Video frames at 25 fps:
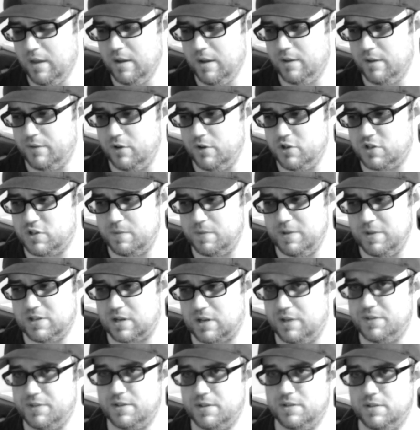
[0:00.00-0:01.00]
there used to be
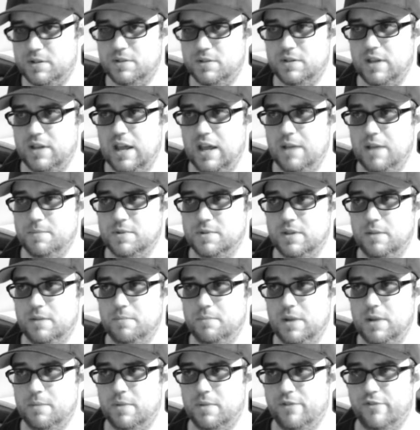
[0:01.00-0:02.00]
tons and tons of games that
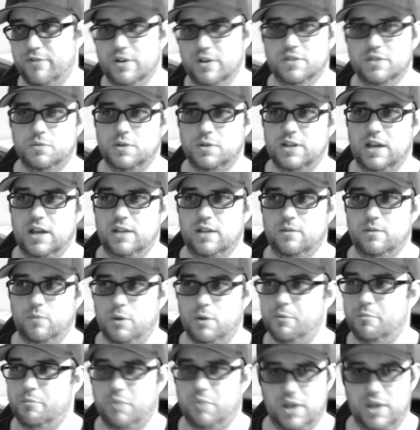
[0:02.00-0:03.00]
me and my friends would get and we
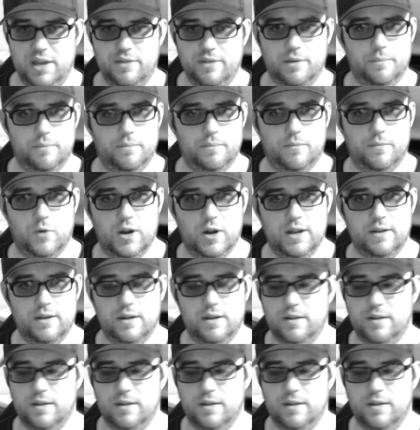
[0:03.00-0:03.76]
would play them, right?